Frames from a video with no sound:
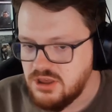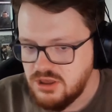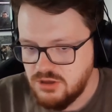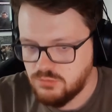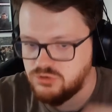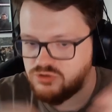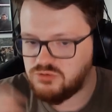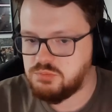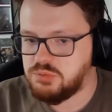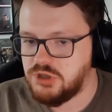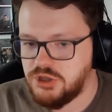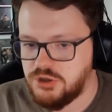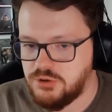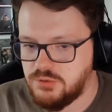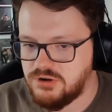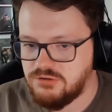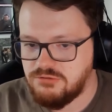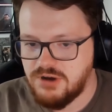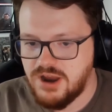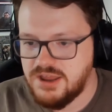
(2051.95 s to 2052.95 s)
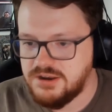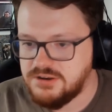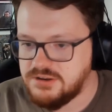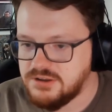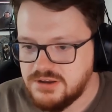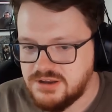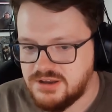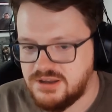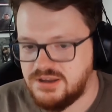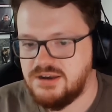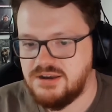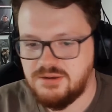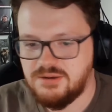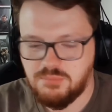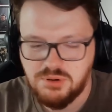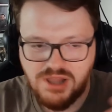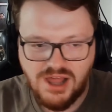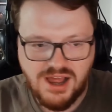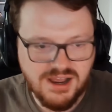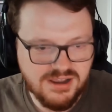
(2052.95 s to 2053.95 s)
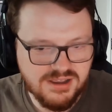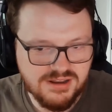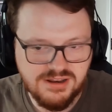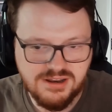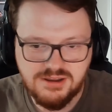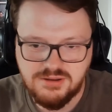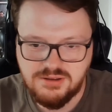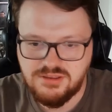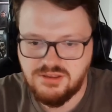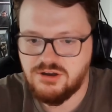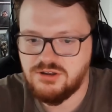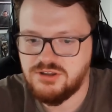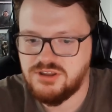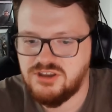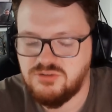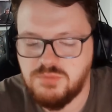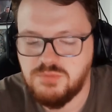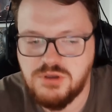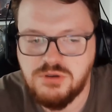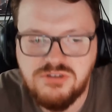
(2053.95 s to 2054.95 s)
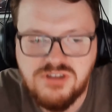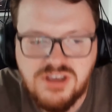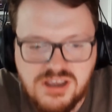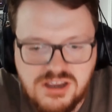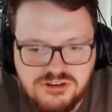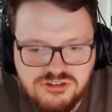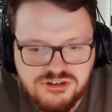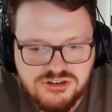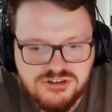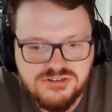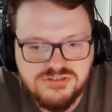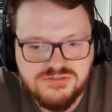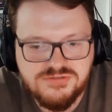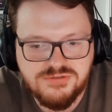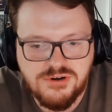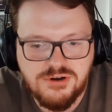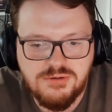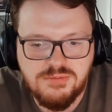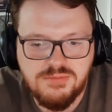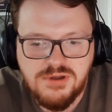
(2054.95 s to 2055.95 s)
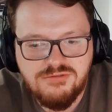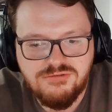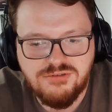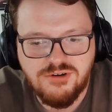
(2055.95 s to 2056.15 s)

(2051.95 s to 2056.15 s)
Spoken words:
was blue and red and black, and they got these mutations from